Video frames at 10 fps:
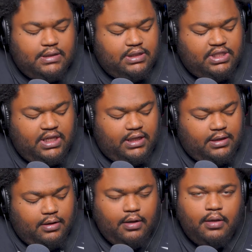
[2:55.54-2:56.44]
G.
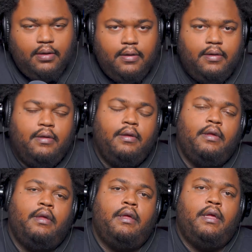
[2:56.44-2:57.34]

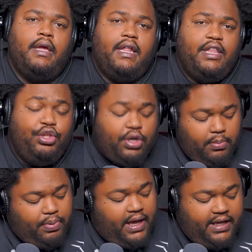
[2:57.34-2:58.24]
And then you
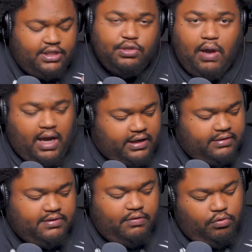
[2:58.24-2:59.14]
can play it 2
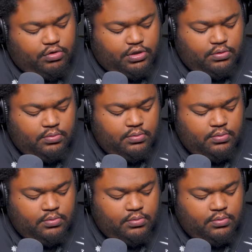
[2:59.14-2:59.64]
octaves if you want to.